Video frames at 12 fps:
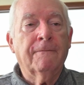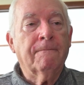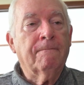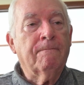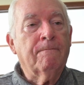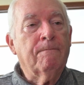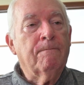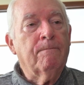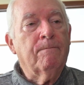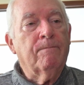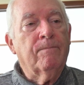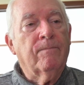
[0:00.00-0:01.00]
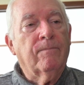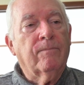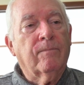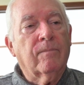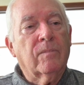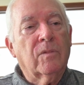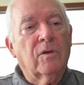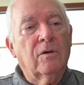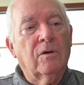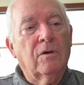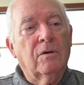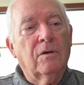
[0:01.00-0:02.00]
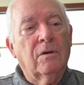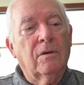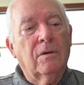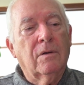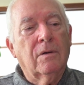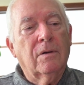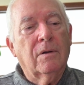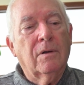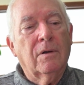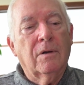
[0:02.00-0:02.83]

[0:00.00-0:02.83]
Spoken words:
[no speech]